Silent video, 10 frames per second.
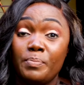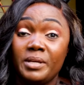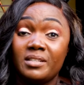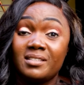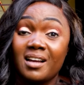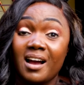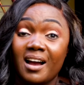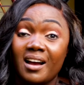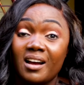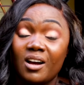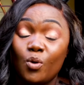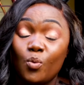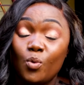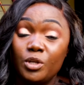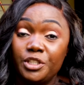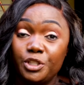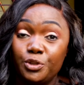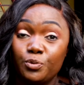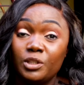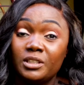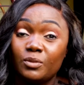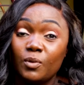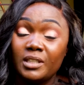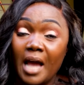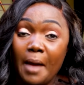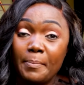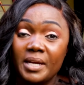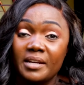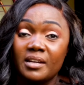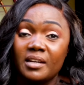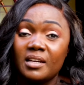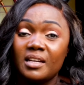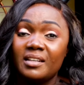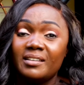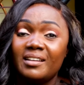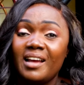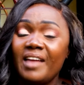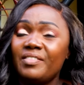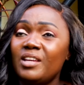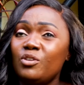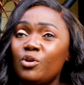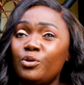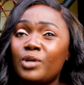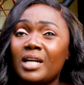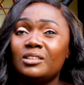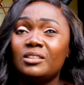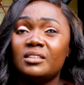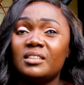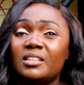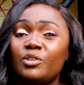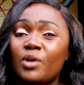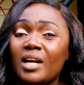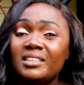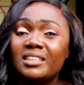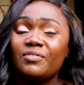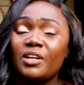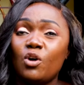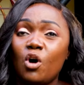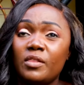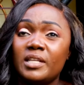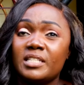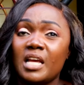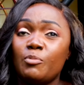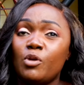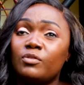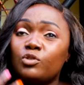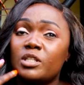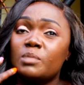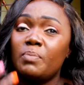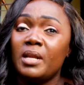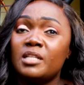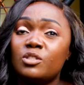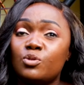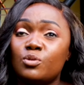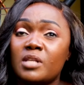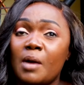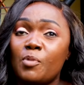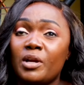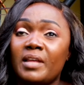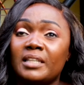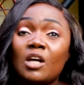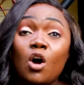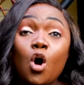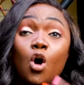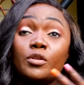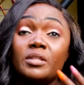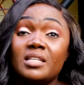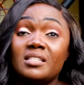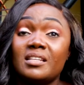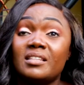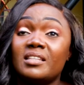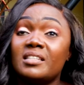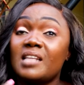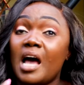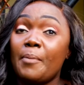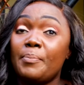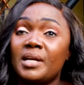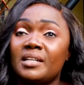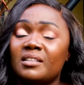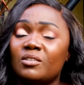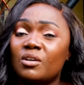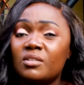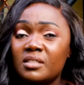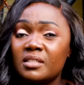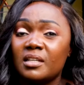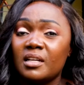big scar. What happened?" And then you can't even all the time you have to explain to someone that, oh, these and these happen, because